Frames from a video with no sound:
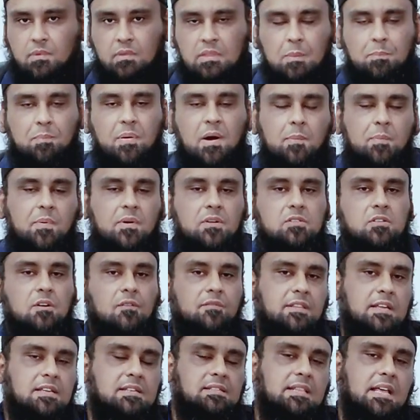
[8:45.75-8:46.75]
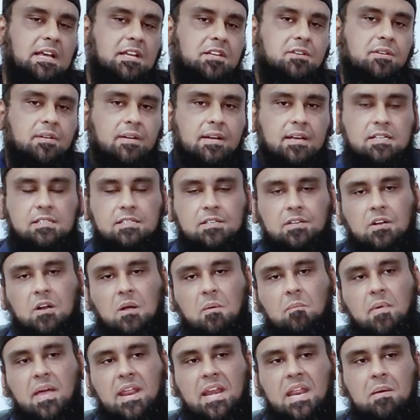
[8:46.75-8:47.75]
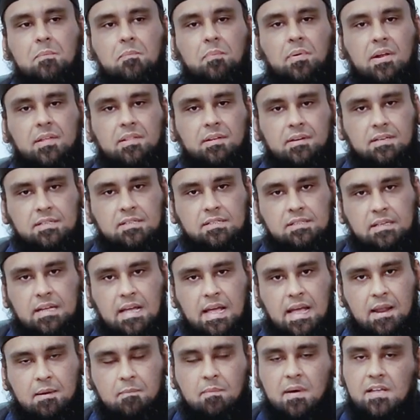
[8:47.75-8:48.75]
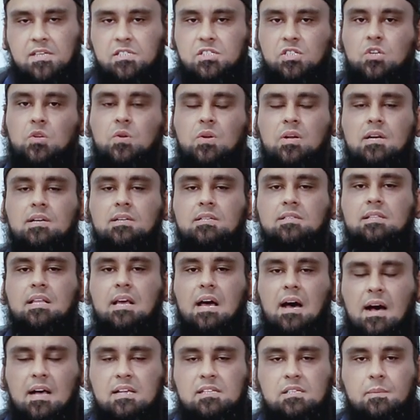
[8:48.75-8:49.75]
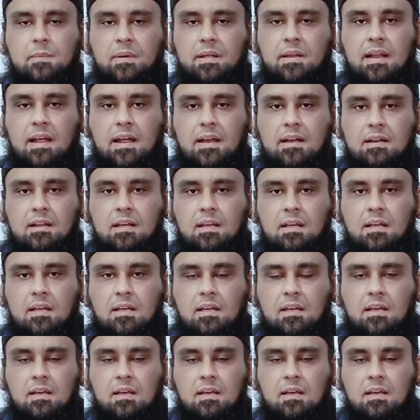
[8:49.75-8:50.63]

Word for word: The purpose of this lecture is, you know, many brothers and my students, they ask me that,